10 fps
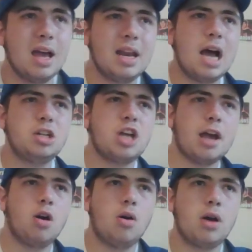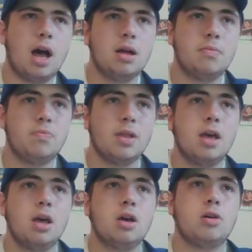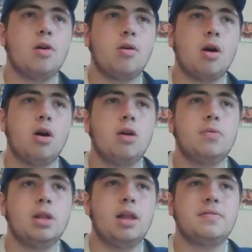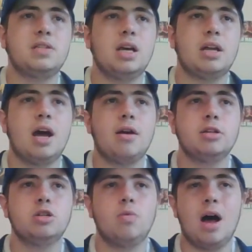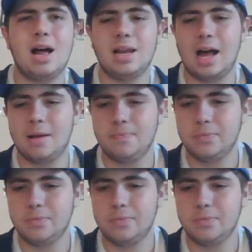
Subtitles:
Now Jack Cogger. Cogger over the left here. Anari Tuala.